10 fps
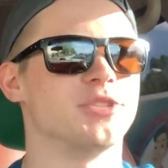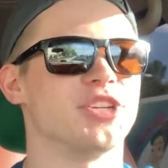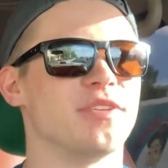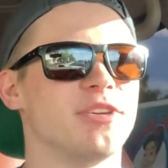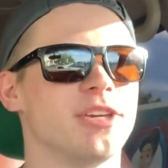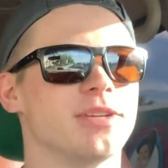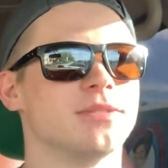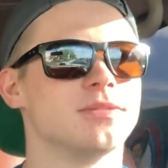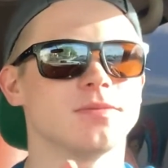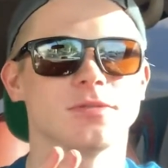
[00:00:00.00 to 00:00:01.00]
Chevy,
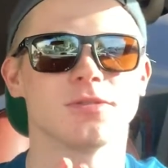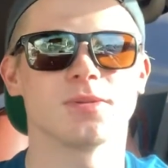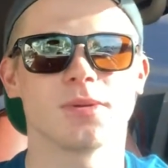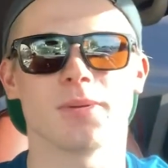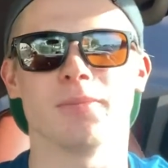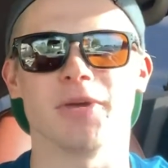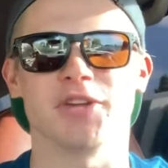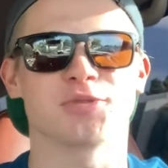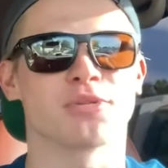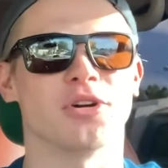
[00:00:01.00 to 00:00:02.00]

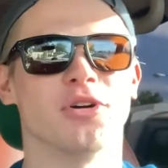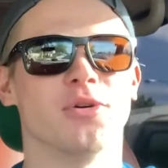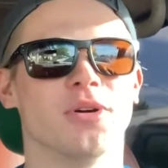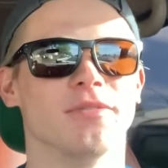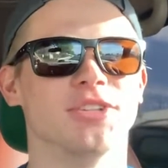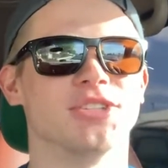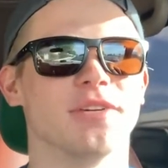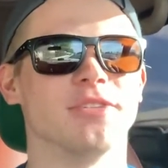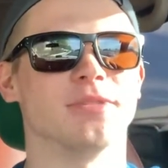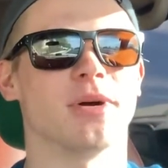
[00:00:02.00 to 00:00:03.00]
biggest pro of the
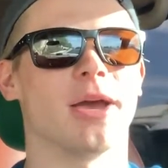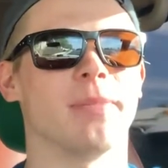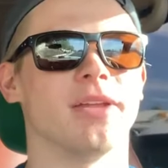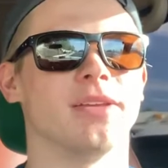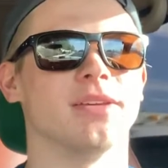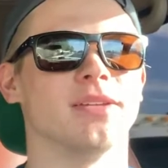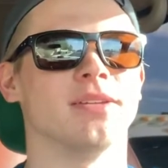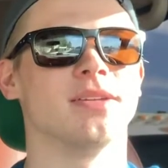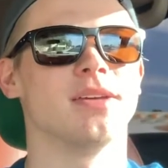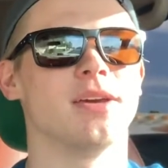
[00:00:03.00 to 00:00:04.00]
Chevys in my
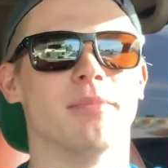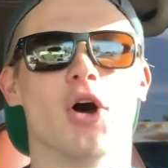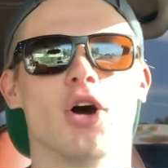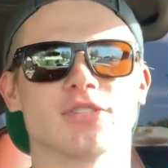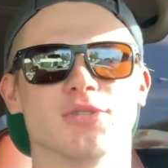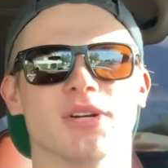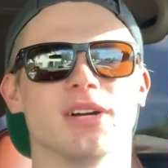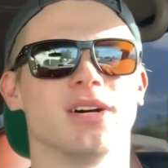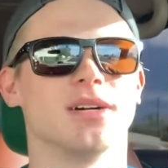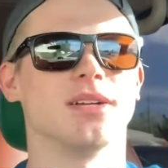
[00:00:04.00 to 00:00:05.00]
opinion, but also a
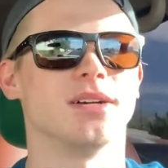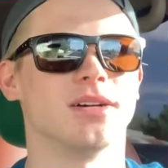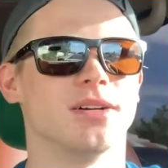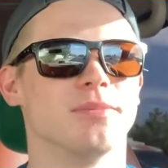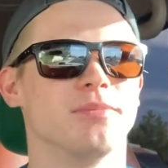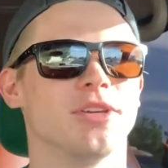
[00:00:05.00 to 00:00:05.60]
con.